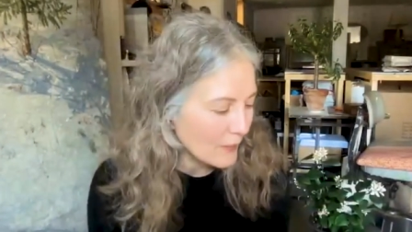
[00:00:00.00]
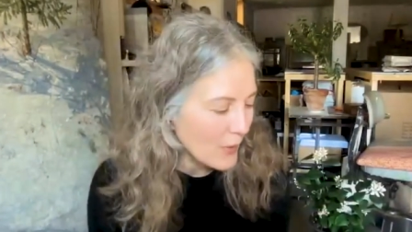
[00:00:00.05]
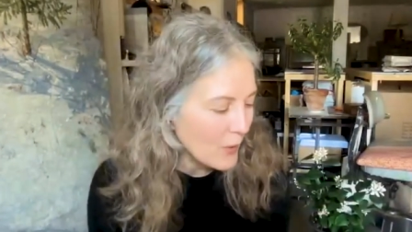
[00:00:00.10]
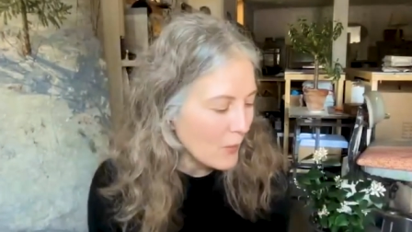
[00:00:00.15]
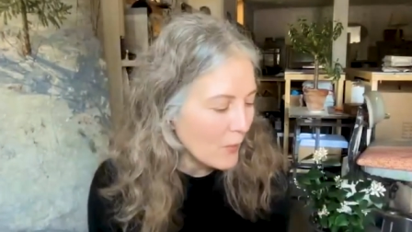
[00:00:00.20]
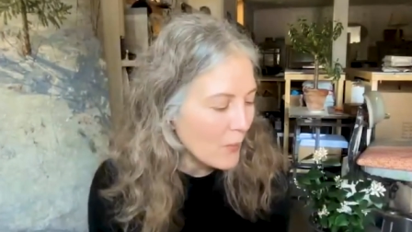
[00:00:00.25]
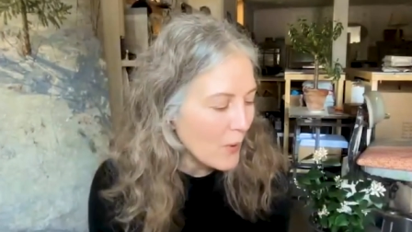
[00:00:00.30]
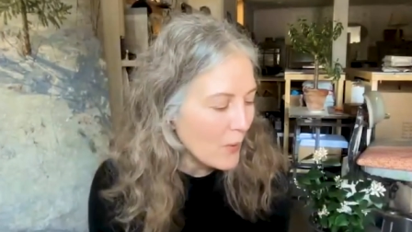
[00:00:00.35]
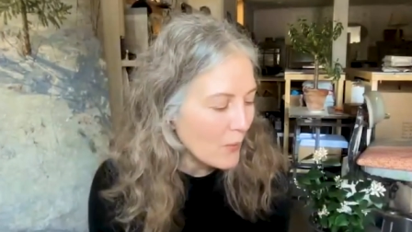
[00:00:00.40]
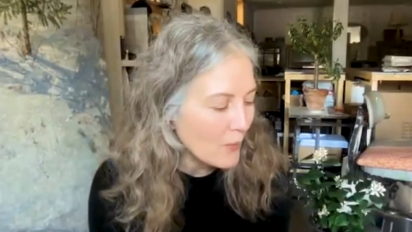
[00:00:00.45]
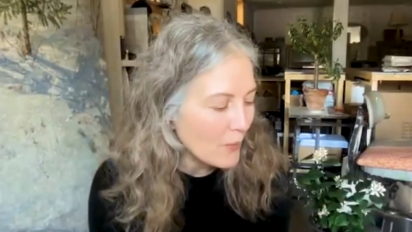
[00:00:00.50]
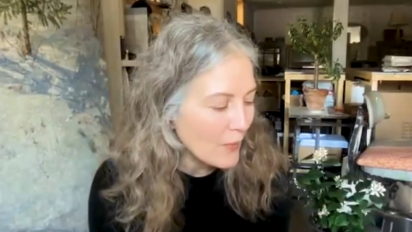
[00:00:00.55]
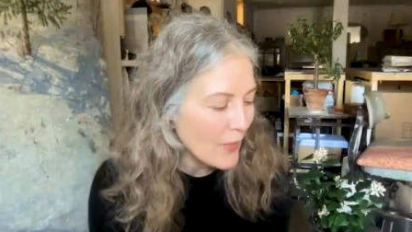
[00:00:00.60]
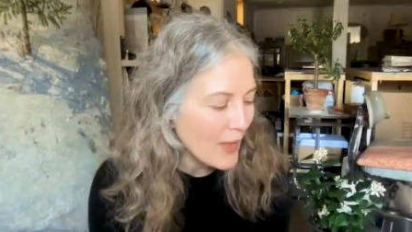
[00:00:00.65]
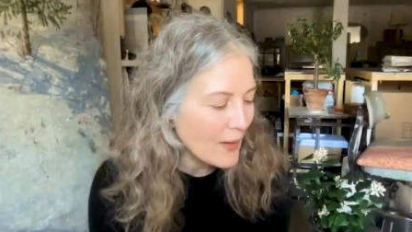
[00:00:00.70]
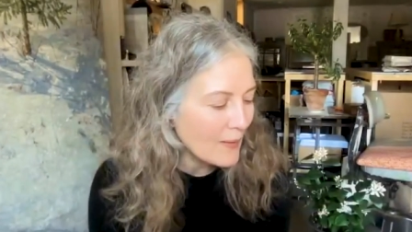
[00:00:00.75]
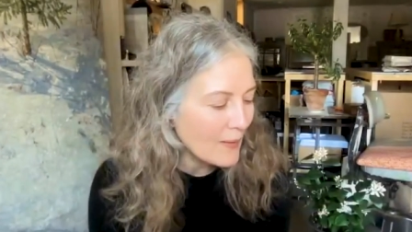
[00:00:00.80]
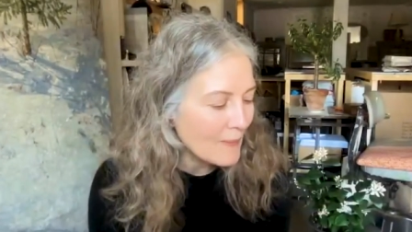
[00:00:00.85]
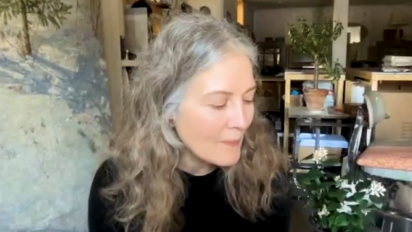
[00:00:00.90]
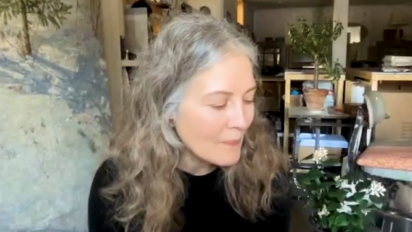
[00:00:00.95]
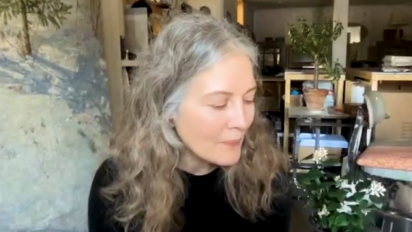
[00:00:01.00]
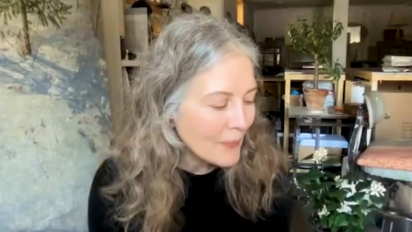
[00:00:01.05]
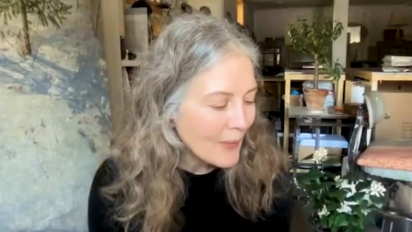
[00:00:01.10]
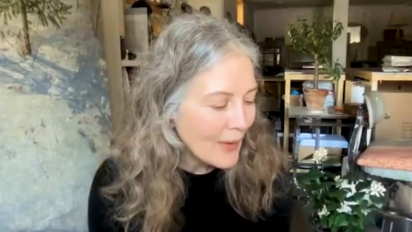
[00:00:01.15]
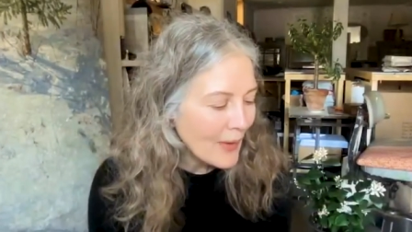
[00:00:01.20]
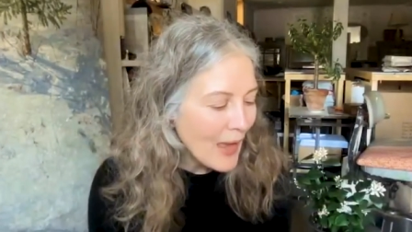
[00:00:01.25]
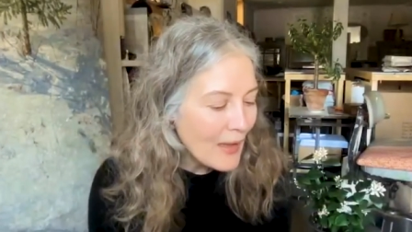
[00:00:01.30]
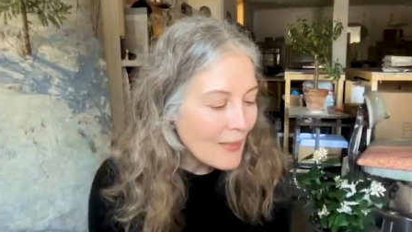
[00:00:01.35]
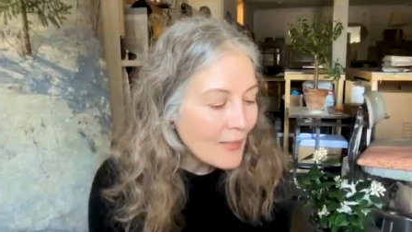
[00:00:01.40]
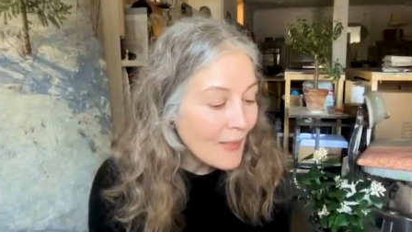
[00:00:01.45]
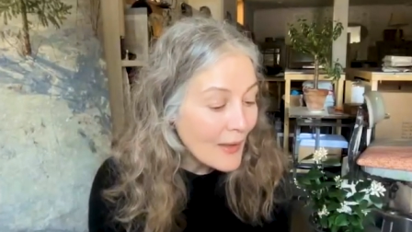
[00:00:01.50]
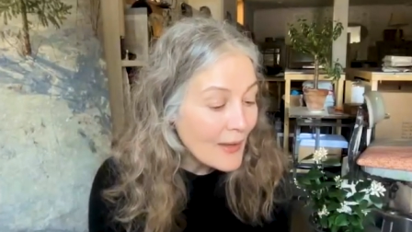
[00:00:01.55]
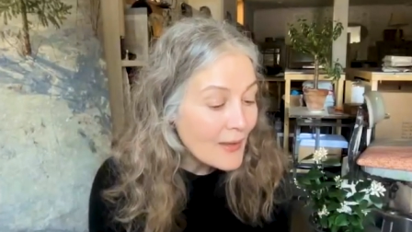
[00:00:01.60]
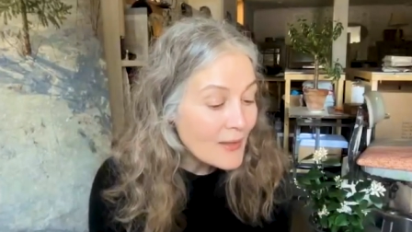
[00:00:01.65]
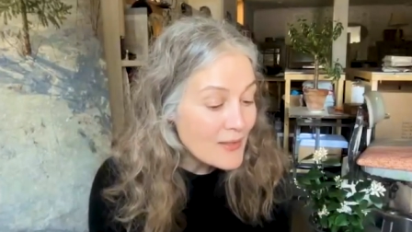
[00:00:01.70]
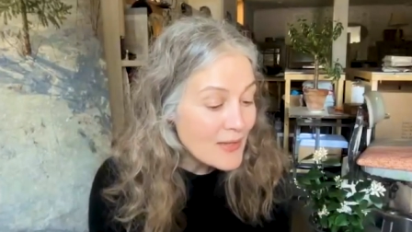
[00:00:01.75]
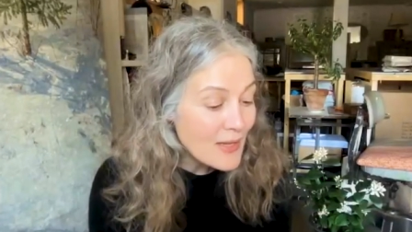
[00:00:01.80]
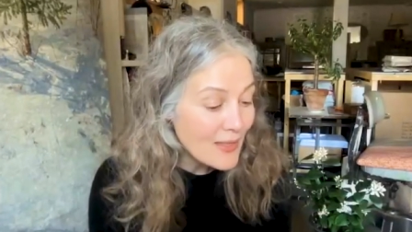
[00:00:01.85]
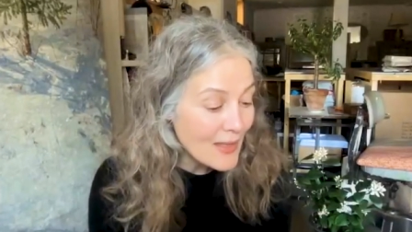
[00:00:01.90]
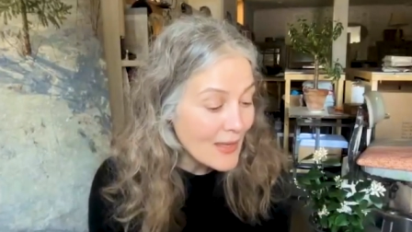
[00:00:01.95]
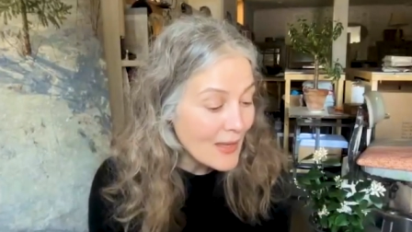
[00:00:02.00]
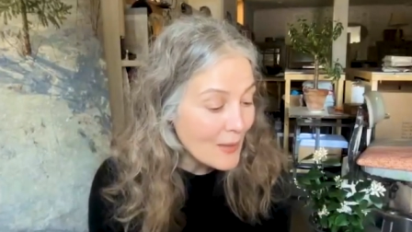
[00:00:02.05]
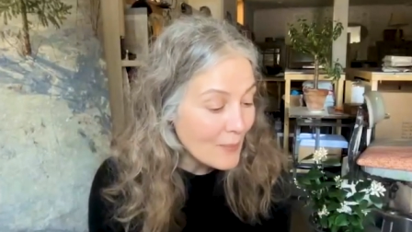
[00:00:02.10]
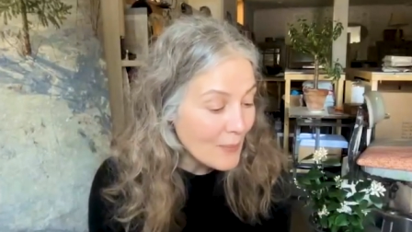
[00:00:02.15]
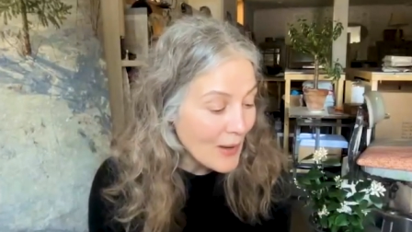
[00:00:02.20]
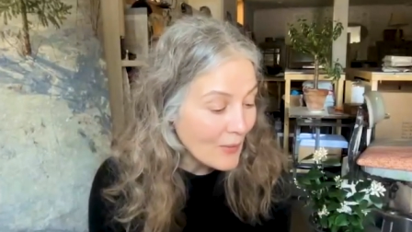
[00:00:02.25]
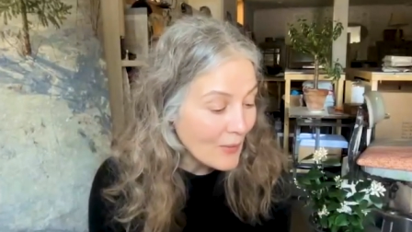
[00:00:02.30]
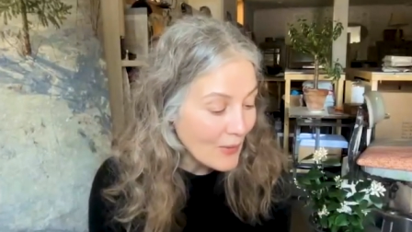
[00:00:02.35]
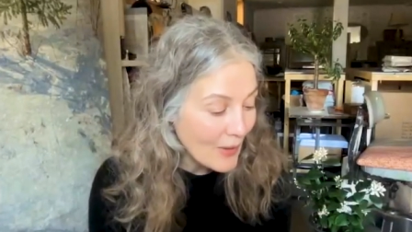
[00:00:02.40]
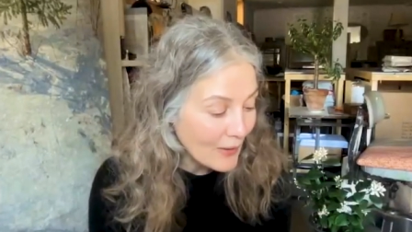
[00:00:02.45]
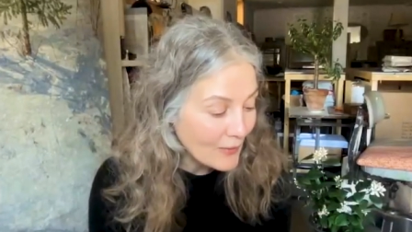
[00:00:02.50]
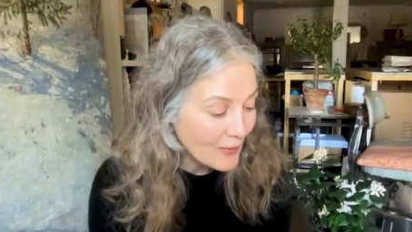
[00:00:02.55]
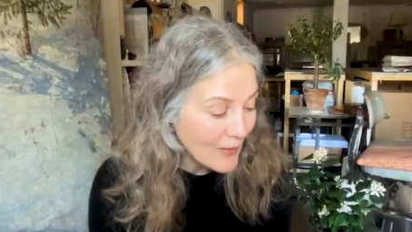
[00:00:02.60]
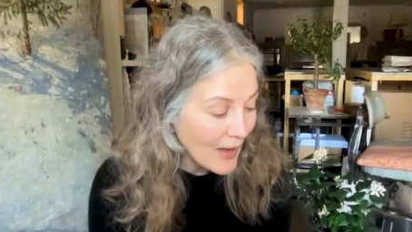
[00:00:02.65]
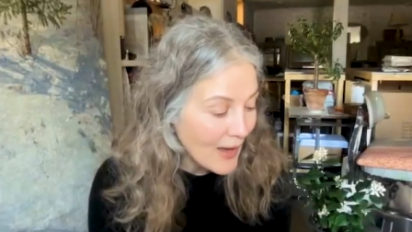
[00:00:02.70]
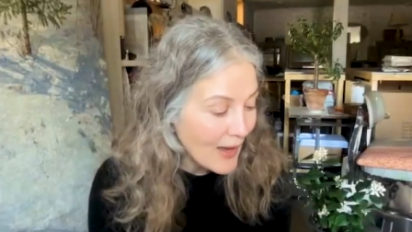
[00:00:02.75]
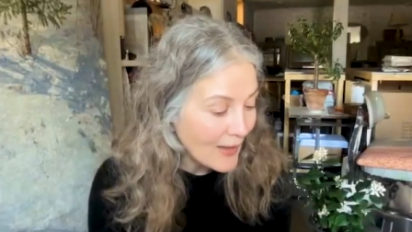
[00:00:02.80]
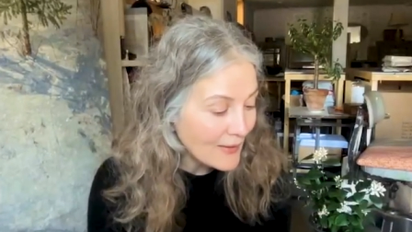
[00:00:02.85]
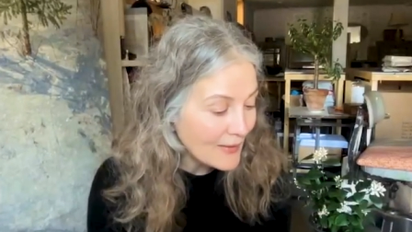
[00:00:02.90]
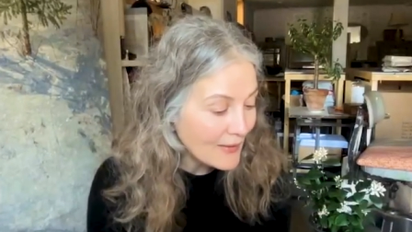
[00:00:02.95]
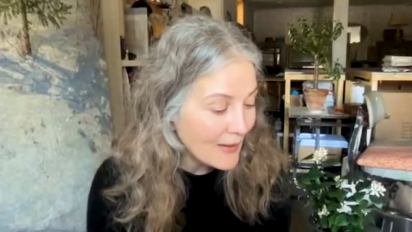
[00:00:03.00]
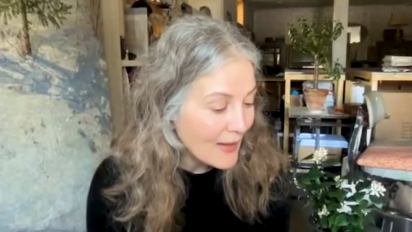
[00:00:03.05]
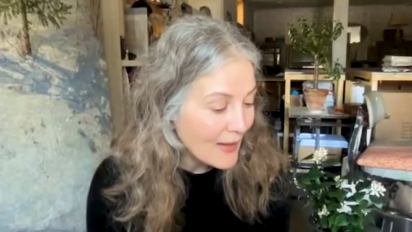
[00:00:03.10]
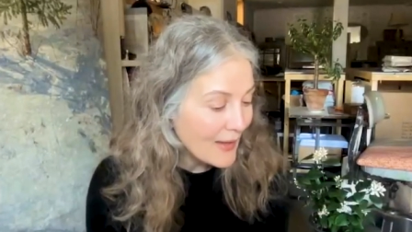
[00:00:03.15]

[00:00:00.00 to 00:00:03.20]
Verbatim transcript: quote that I like to think about a lot.